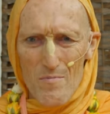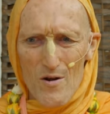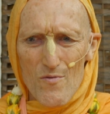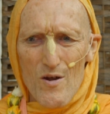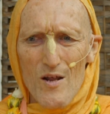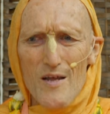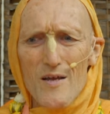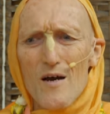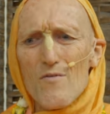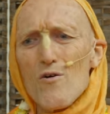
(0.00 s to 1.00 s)
But
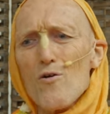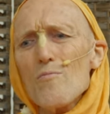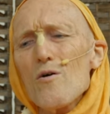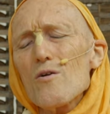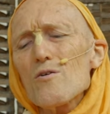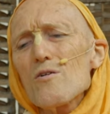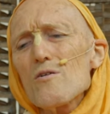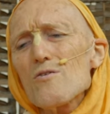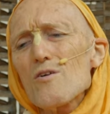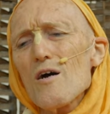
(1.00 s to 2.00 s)
really, our role
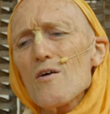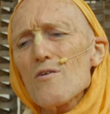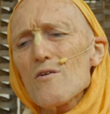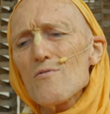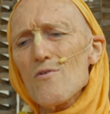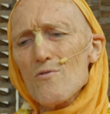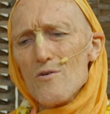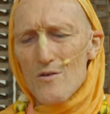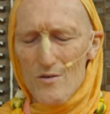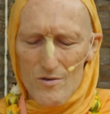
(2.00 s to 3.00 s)
models are the
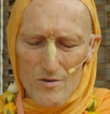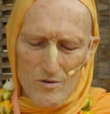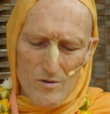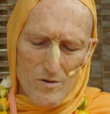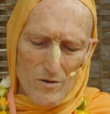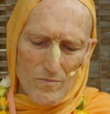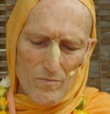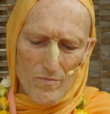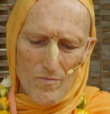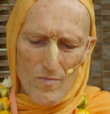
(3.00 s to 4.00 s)
devotees
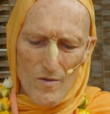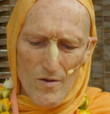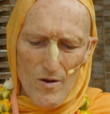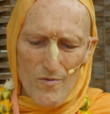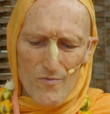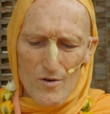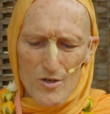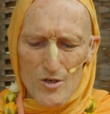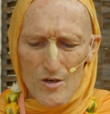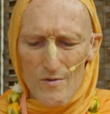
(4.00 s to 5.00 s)
of
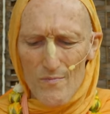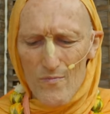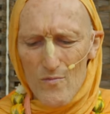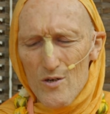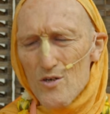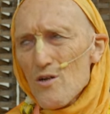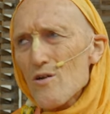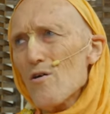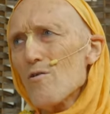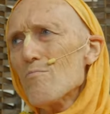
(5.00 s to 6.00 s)
Krishna. We should
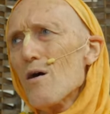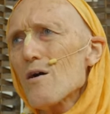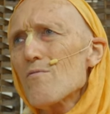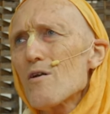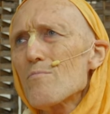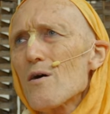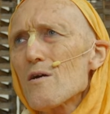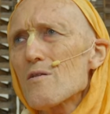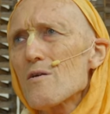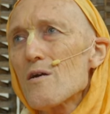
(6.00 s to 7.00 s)
know Bhagavad
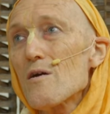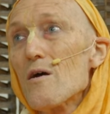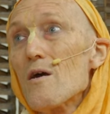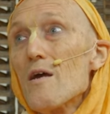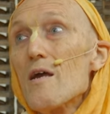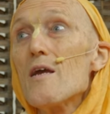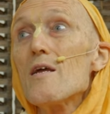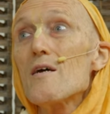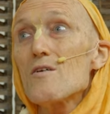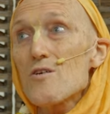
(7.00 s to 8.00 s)
Bhakti,
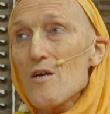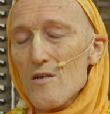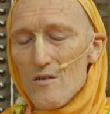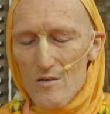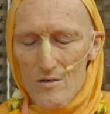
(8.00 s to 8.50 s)
Hinasya,